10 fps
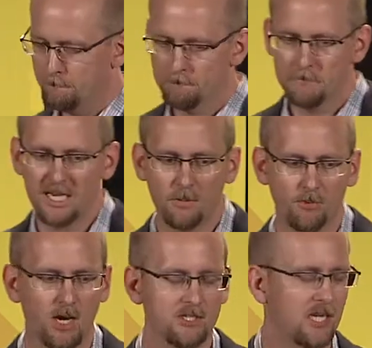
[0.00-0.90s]
mini
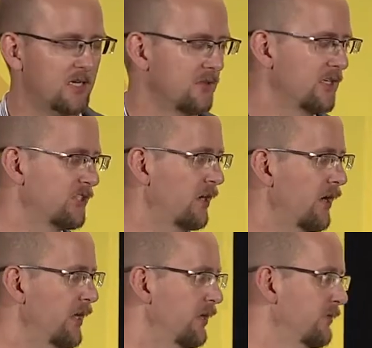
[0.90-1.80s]
project that
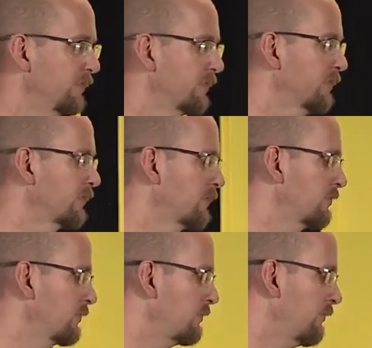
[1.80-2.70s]
started
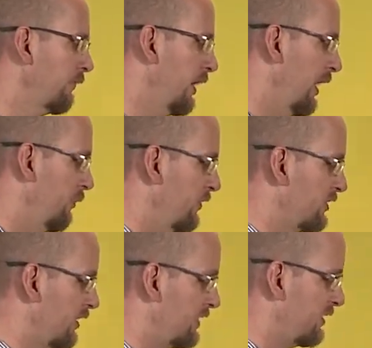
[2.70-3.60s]
the
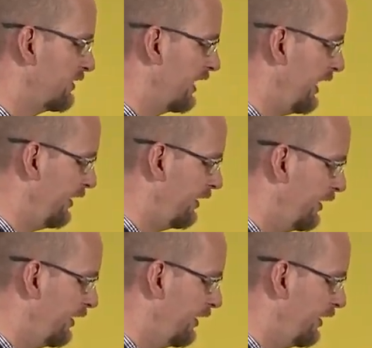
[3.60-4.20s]
service design